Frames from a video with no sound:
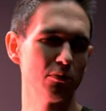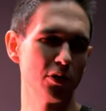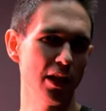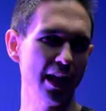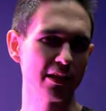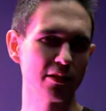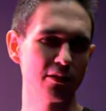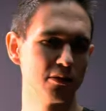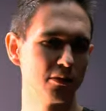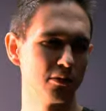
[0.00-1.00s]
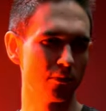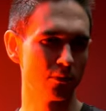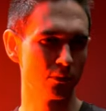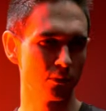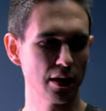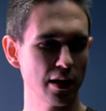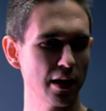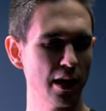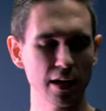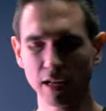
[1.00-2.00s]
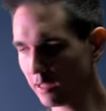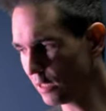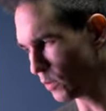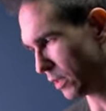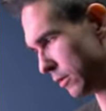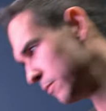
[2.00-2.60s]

you like. I, like, I kind of like this one.